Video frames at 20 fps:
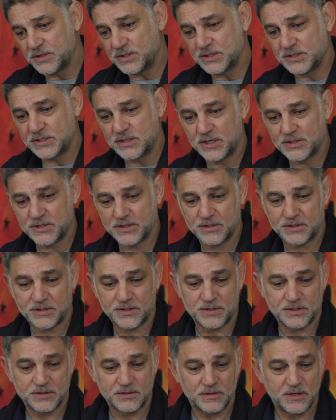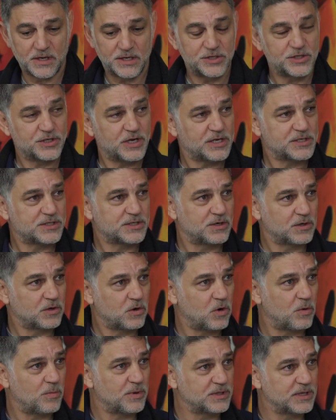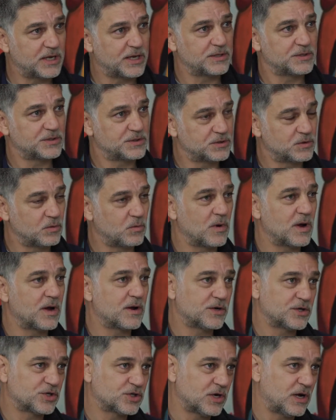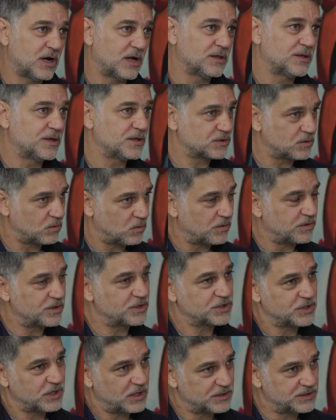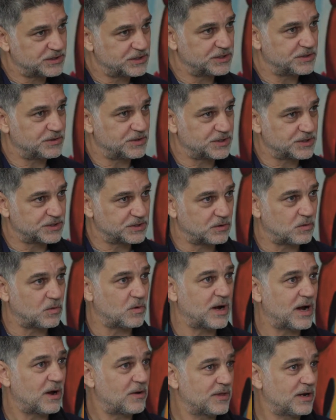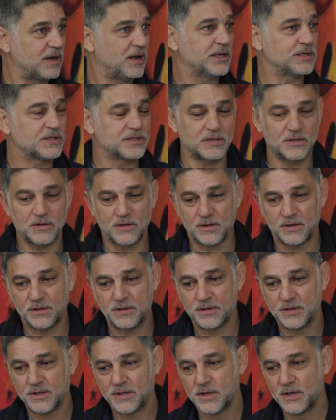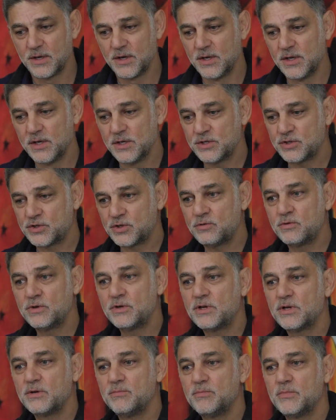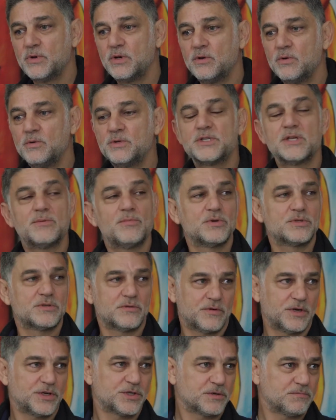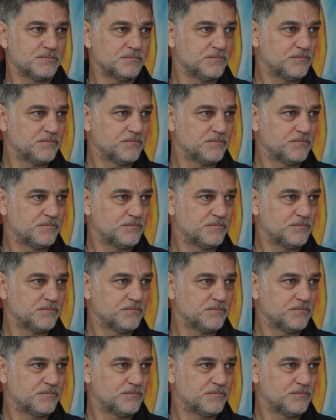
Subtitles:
it doesn't adjust and accommodate to where a child is or what the child's interests or how they like to learn, children can lose their motivation.